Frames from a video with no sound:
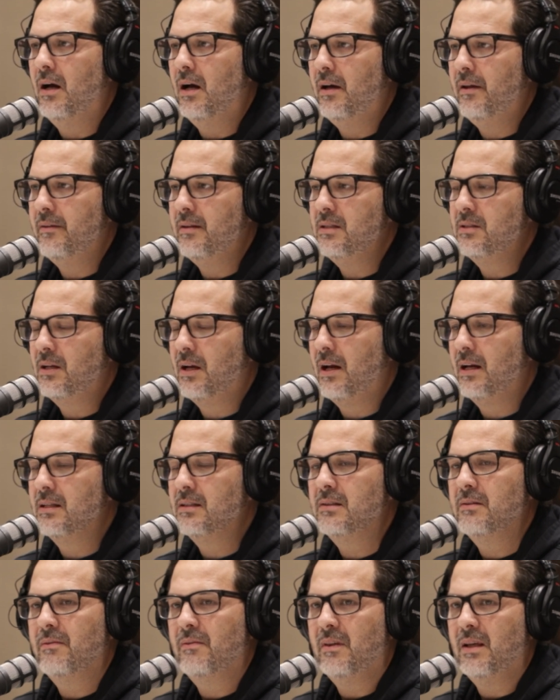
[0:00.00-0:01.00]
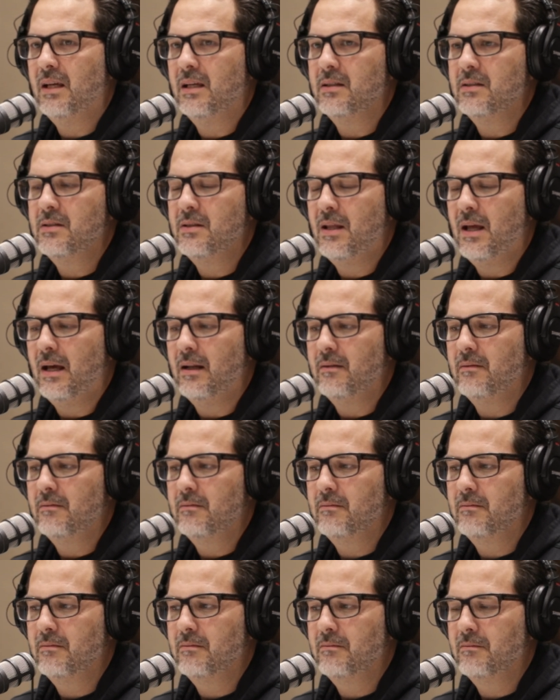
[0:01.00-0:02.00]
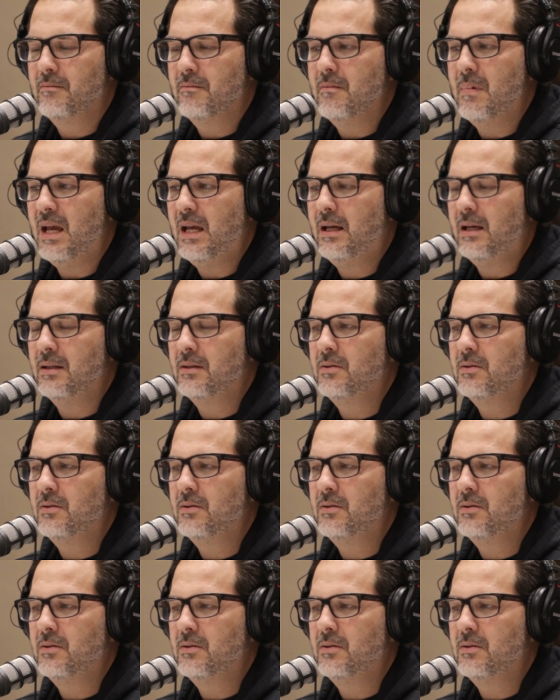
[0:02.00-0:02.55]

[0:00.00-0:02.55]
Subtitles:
all these kinds of things that make